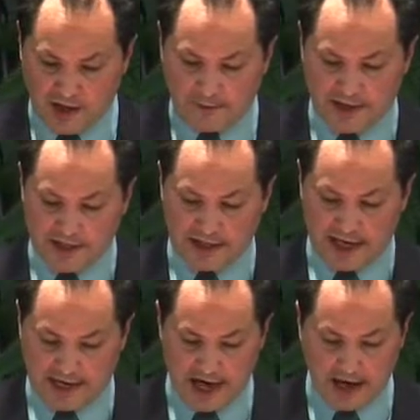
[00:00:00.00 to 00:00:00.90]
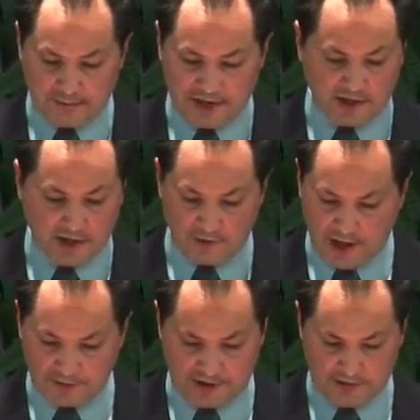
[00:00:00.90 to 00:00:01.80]
but he cannot be
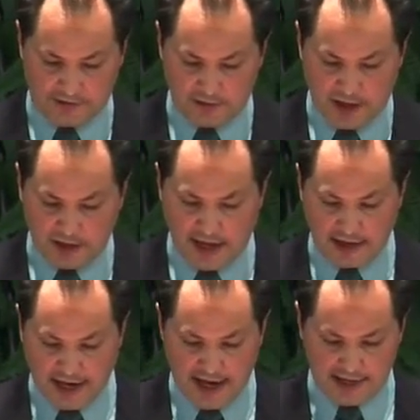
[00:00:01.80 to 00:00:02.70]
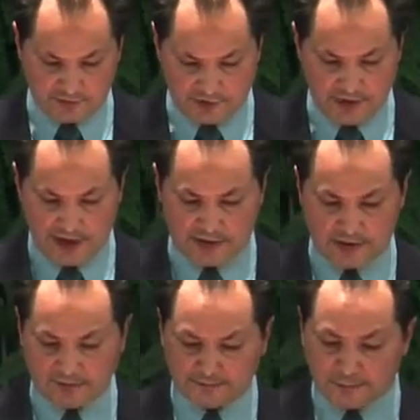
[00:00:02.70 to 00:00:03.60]
corrupted like Adam's race.